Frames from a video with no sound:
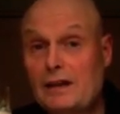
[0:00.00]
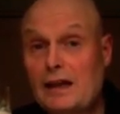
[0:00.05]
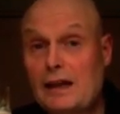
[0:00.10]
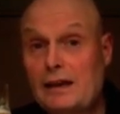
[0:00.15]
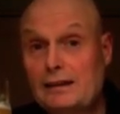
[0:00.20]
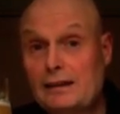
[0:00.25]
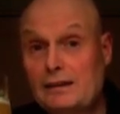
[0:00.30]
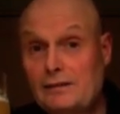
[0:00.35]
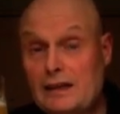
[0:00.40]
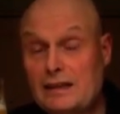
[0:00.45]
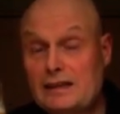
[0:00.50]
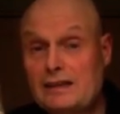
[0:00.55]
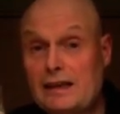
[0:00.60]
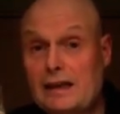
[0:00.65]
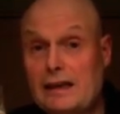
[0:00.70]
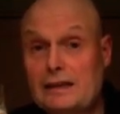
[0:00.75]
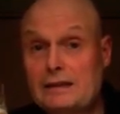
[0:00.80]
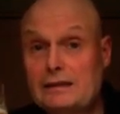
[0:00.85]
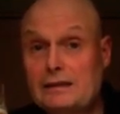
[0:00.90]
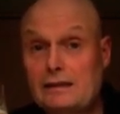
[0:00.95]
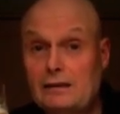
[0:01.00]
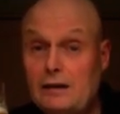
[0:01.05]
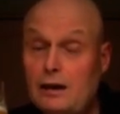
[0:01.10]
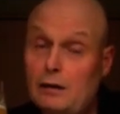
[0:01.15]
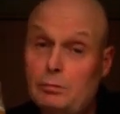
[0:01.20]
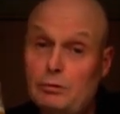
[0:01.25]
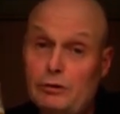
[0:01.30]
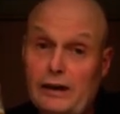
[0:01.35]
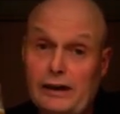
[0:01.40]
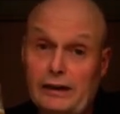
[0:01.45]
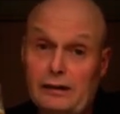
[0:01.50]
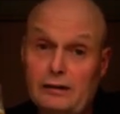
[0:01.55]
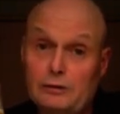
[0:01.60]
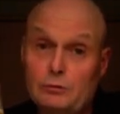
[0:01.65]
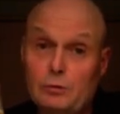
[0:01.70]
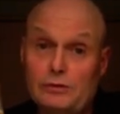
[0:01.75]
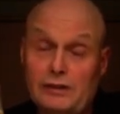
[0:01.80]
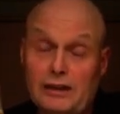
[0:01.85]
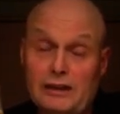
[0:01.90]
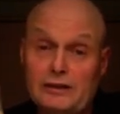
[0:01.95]
And in this case, at Arbor Ales,
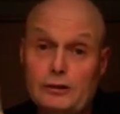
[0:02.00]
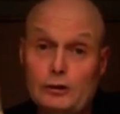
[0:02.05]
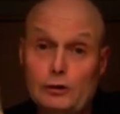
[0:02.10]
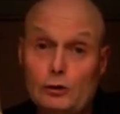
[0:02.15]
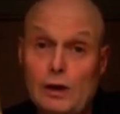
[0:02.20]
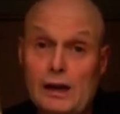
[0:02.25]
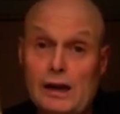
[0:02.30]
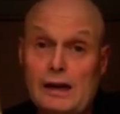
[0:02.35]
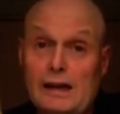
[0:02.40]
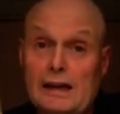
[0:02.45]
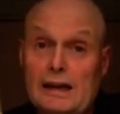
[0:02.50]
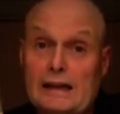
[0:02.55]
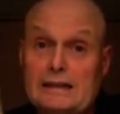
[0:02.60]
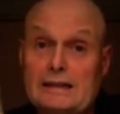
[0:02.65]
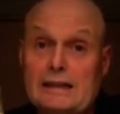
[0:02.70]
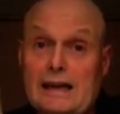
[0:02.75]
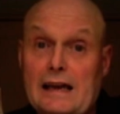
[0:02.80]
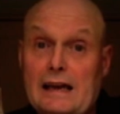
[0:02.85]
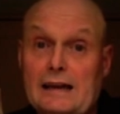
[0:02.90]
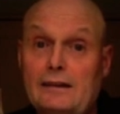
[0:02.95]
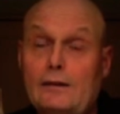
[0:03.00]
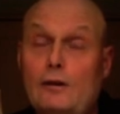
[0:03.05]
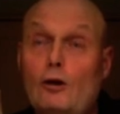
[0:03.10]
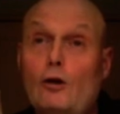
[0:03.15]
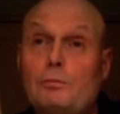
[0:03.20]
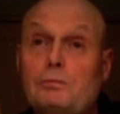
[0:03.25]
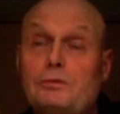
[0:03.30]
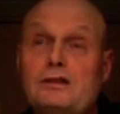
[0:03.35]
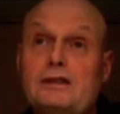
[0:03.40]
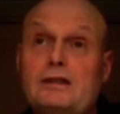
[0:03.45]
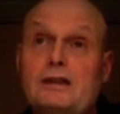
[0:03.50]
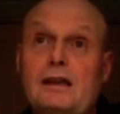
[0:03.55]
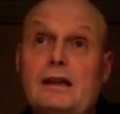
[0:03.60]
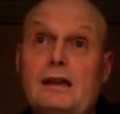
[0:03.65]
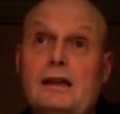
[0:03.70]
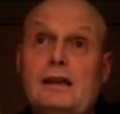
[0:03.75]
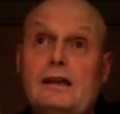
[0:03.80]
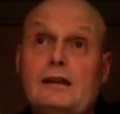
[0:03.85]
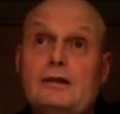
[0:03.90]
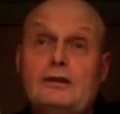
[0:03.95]
what they do is they add hops
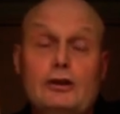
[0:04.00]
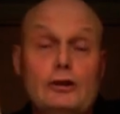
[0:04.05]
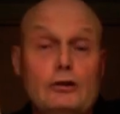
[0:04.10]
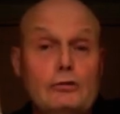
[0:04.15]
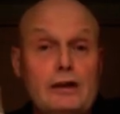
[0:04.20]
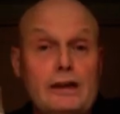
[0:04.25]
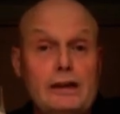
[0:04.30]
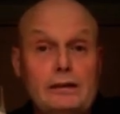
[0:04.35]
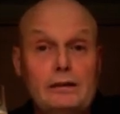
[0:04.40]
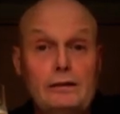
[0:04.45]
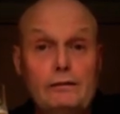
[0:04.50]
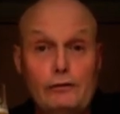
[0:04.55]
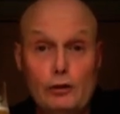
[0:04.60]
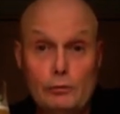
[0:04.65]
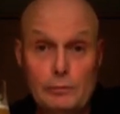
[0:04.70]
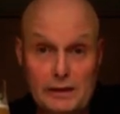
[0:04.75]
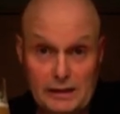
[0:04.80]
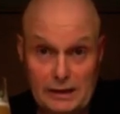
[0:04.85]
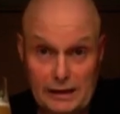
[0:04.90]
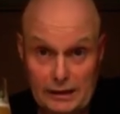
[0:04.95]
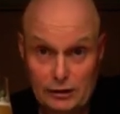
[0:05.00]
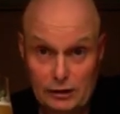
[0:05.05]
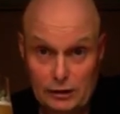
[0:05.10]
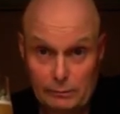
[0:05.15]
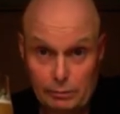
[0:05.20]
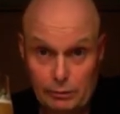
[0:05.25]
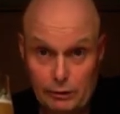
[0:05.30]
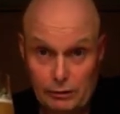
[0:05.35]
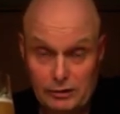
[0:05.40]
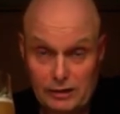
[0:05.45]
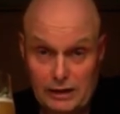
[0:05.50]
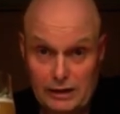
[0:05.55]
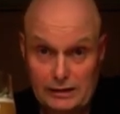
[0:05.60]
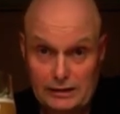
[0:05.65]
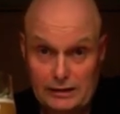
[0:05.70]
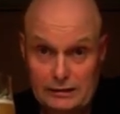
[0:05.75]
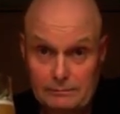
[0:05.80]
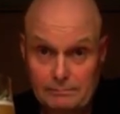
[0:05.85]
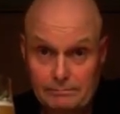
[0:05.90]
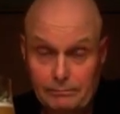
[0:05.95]
during the fermentation
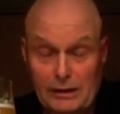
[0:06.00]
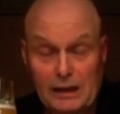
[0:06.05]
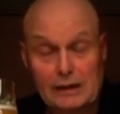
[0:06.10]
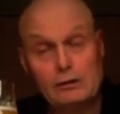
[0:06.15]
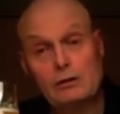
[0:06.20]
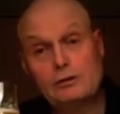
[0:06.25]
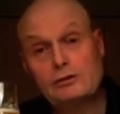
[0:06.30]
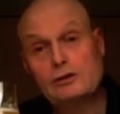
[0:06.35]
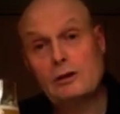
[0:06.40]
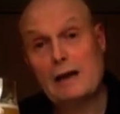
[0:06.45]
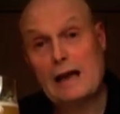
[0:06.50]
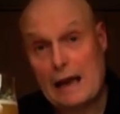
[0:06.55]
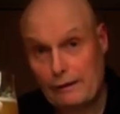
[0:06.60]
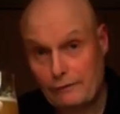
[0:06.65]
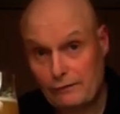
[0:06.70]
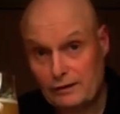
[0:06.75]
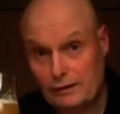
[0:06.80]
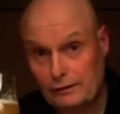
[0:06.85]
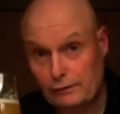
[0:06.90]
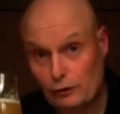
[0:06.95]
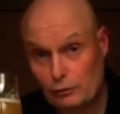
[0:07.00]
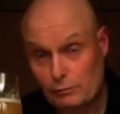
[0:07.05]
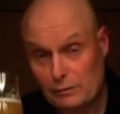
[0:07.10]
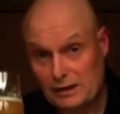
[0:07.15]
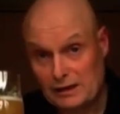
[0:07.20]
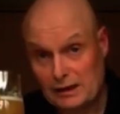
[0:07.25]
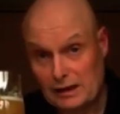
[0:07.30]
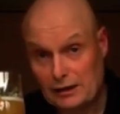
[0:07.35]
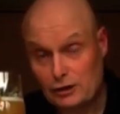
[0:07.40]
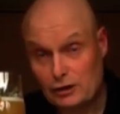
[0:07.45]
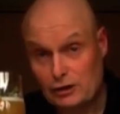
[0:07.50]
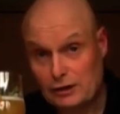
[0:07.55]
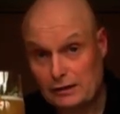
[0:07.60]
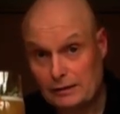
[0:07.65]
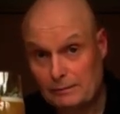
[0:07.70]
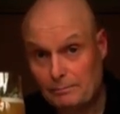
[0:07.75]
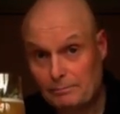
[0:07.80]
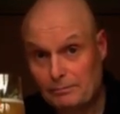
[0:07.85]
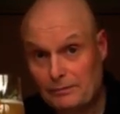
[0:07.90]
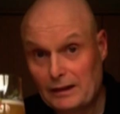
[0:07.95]
process and also after
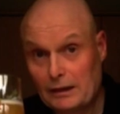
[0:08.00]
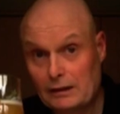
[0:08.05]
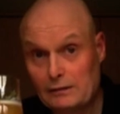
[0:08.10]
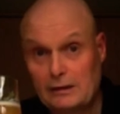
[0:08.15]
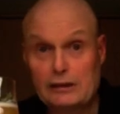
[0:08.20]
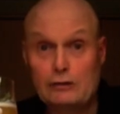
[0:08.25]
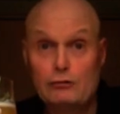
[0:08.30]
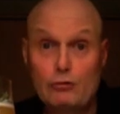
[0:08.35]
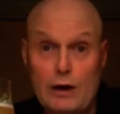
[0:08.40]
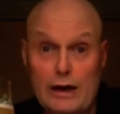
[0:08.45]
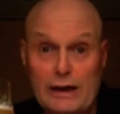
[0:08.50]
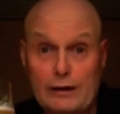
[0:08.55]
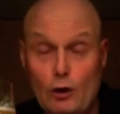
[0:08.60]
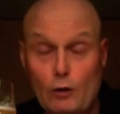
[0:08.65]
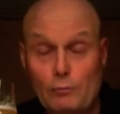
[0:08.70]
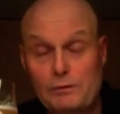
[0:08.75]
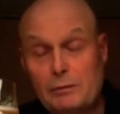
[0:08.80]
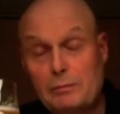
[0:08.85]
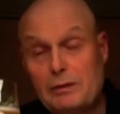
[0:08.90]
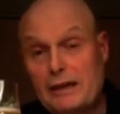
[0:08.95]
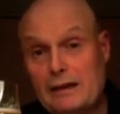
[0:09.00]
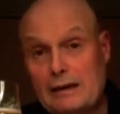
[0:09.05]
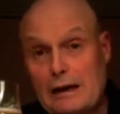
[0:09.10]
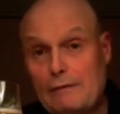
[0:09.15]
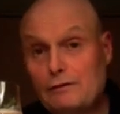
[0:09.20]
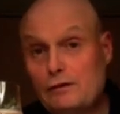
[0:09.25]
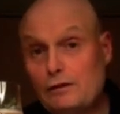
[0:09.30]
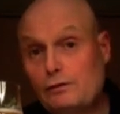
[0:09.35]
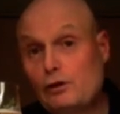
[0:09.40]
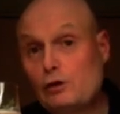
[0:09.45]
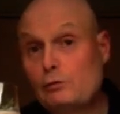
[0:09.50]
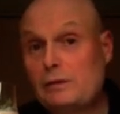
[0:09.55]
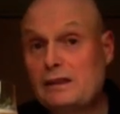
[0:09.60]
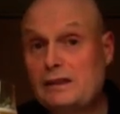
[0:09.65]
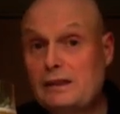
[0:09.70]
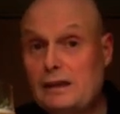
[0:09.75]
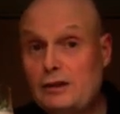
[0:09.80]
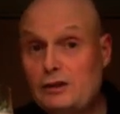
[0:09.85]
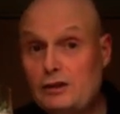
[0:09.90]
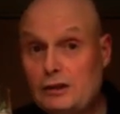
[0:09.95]
fermentation. They dry hop the beer after
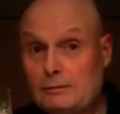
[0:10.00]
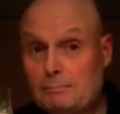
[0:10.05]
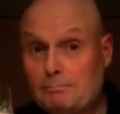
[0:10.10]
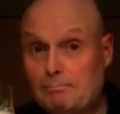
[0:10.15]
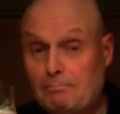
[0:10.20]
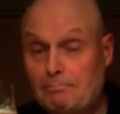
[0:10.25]
fermentation.